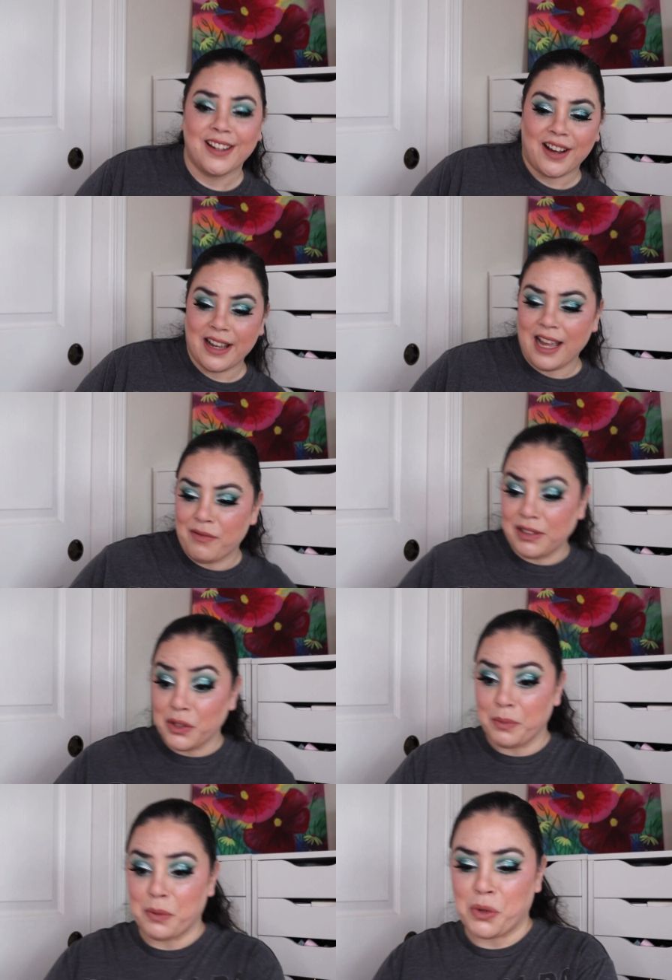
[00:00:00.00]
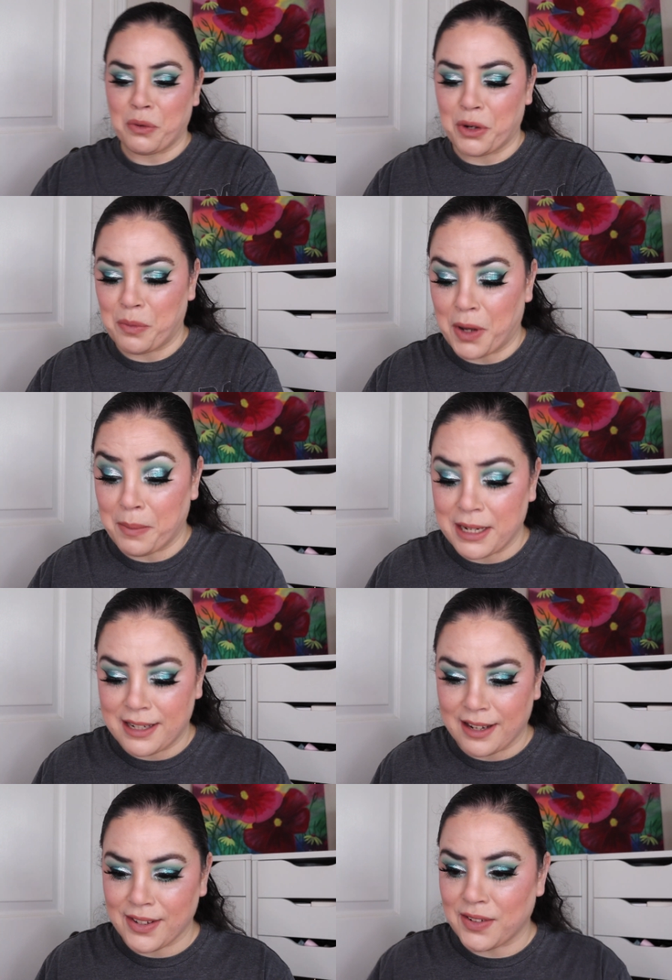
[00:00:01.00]
I have a little bit more room on my
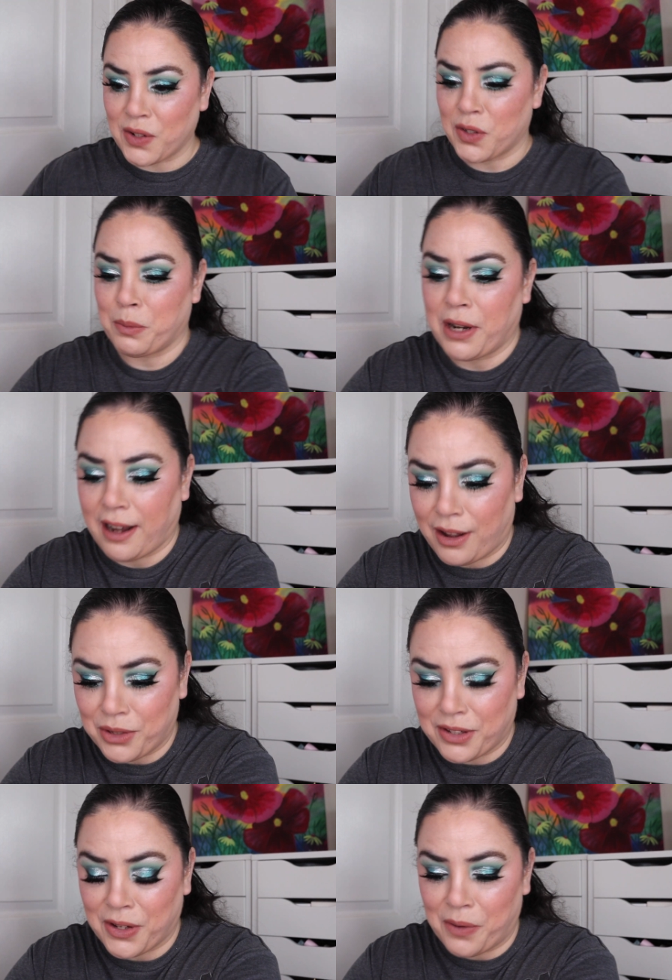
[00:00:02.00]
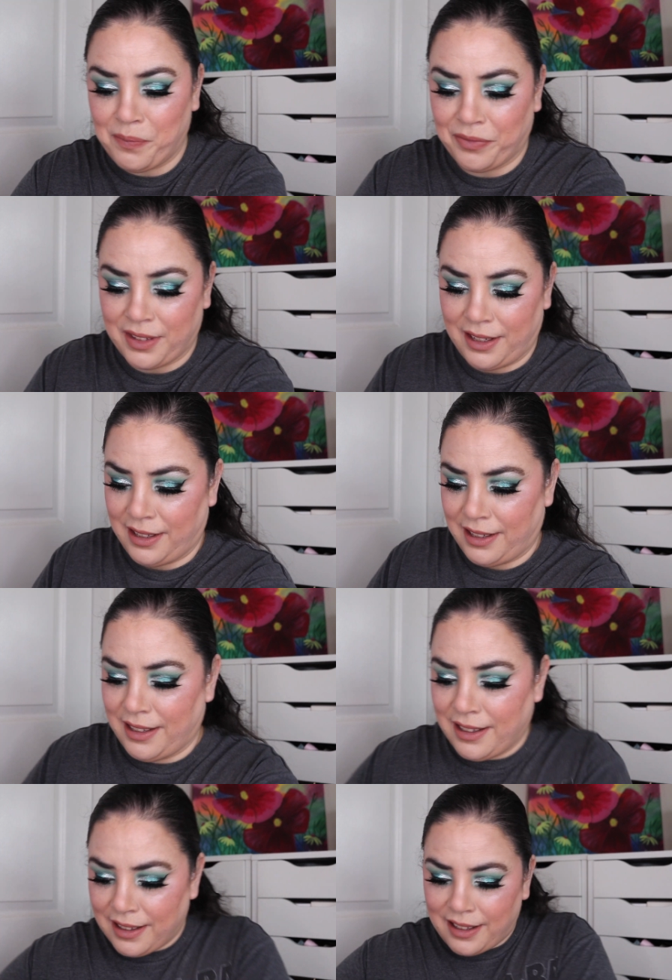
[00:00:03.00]
desk to spread out. So
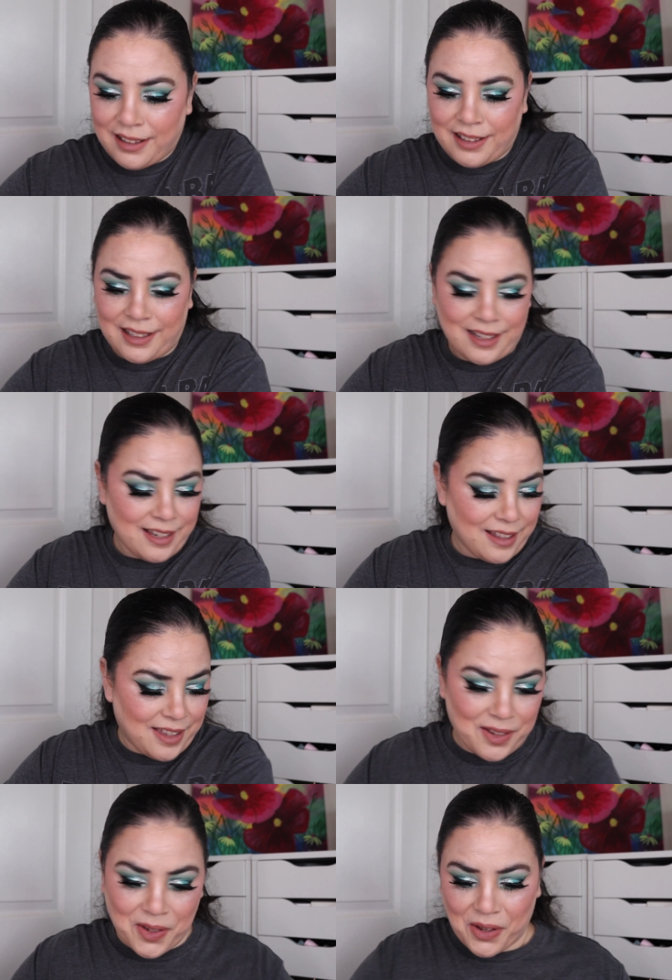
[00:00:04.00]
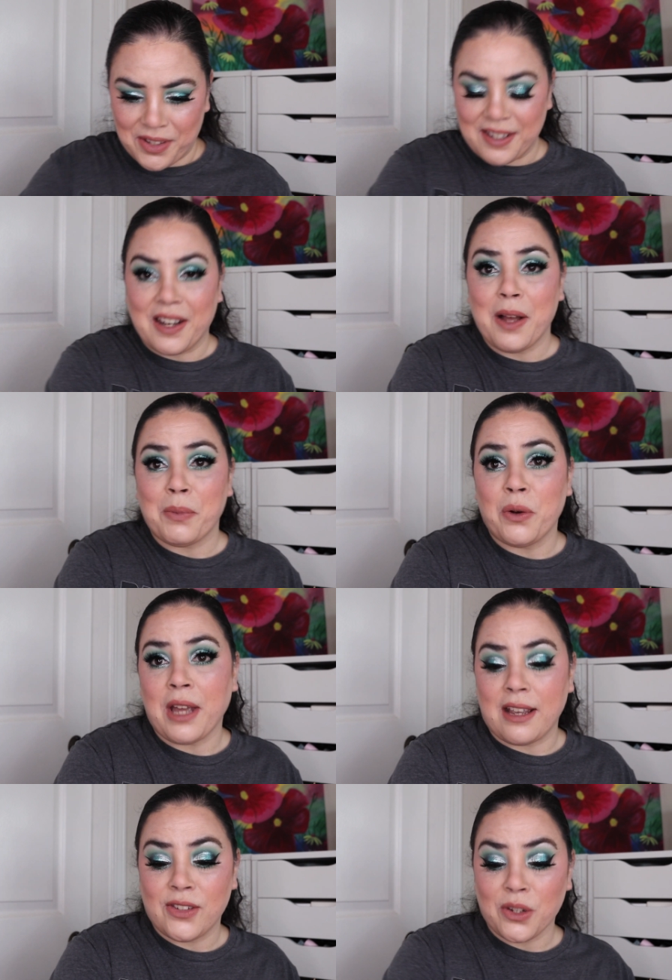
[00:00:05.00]
let's get these all set up.
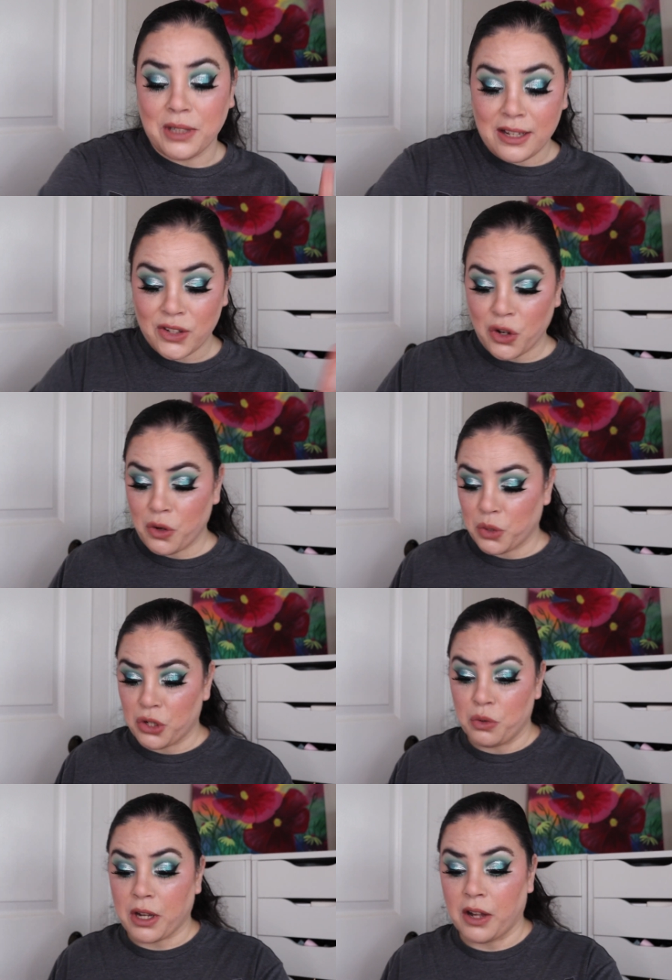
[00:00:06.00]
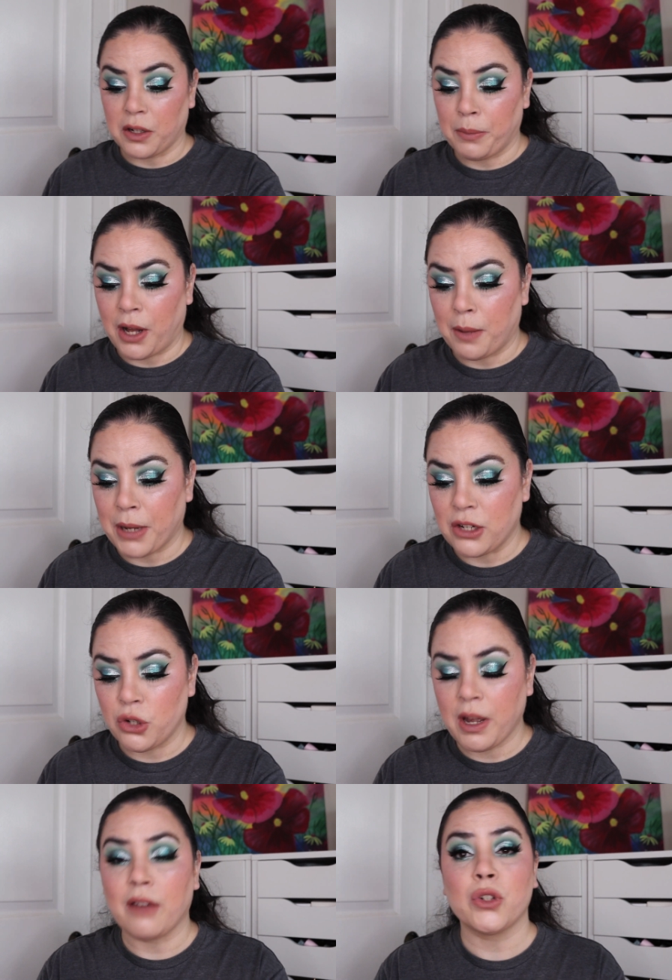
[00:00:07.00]
Okay, so let's go to ColourPop. I
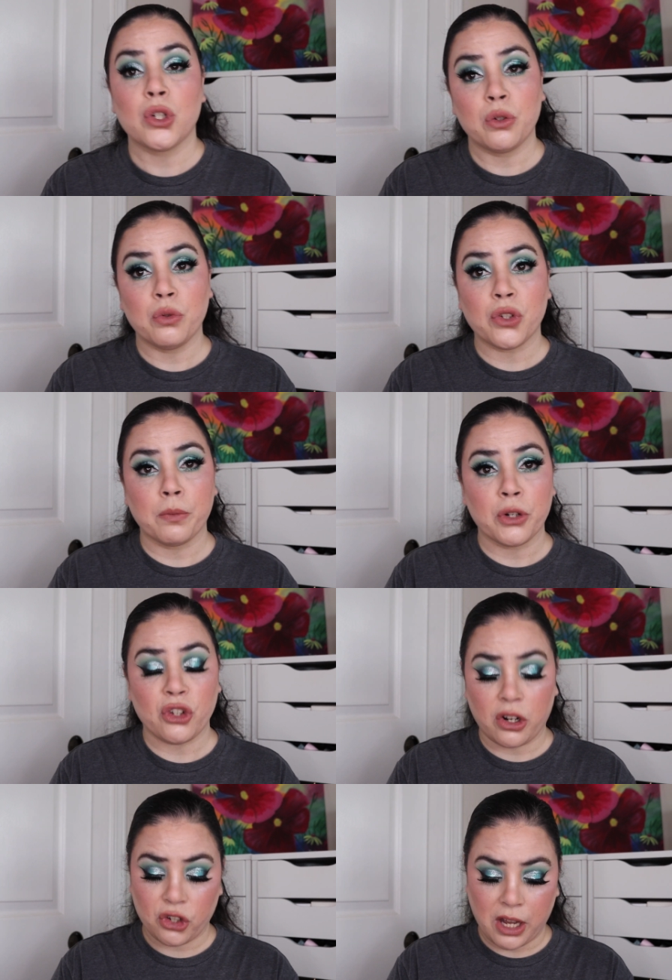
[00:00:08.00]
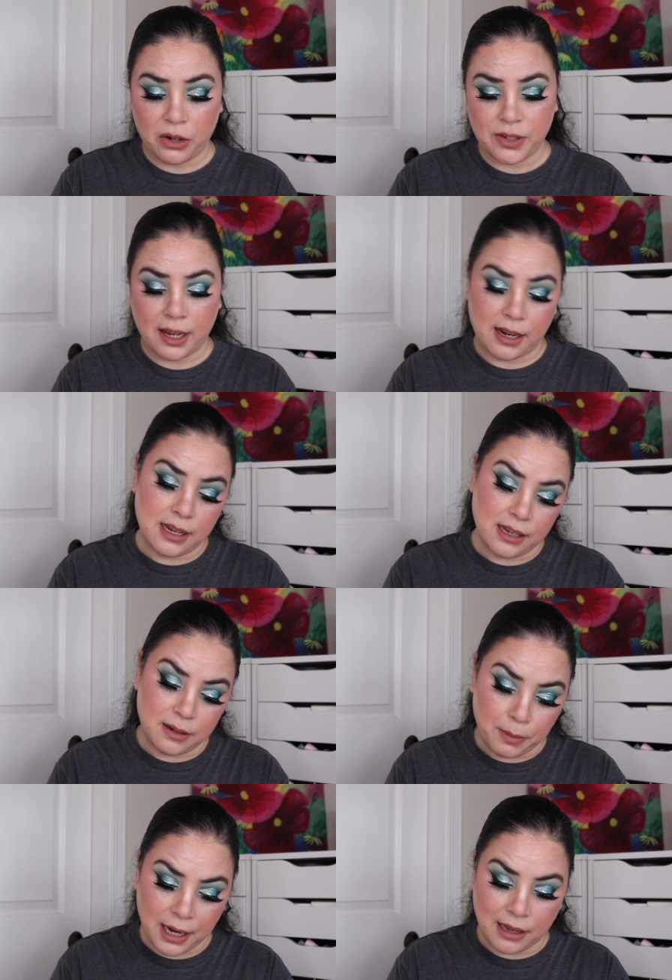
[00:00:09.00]
do have two Super Shock shadows that I
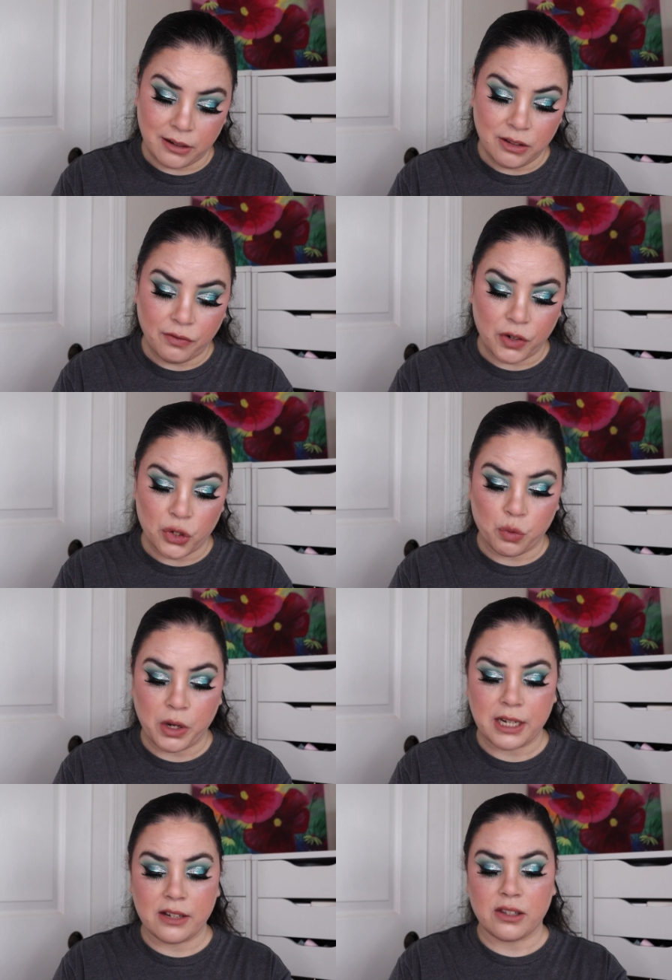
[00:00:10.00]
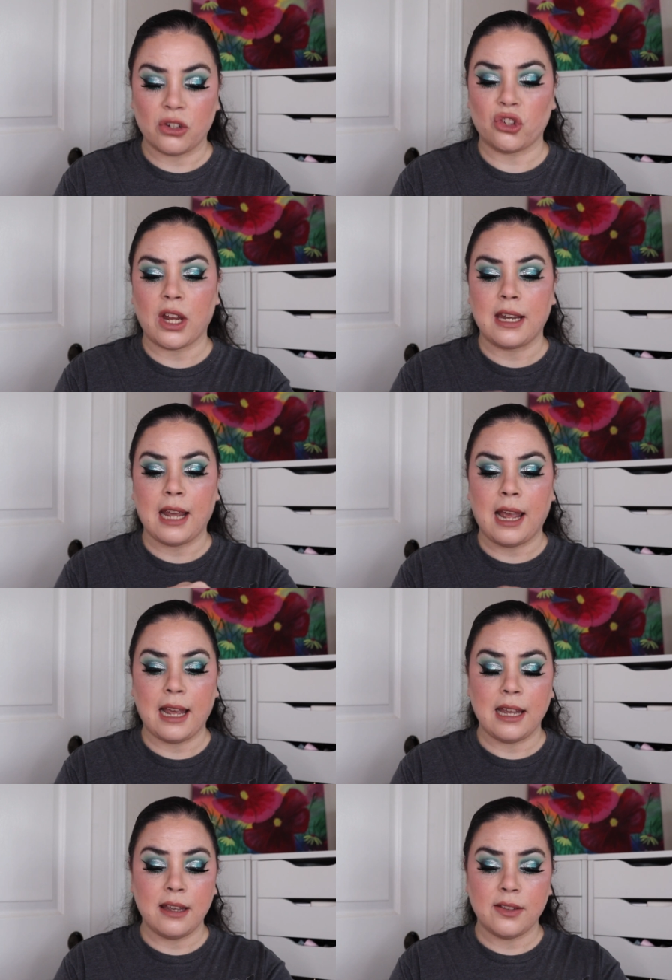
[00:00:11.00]
hit pan on. The first one is the shade
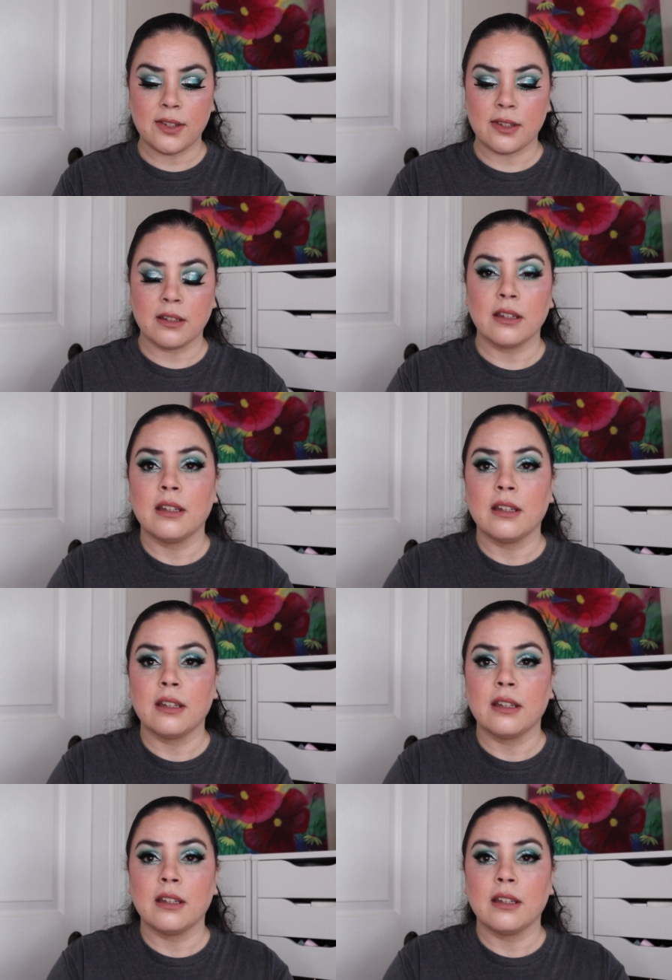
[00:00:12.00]
Haze.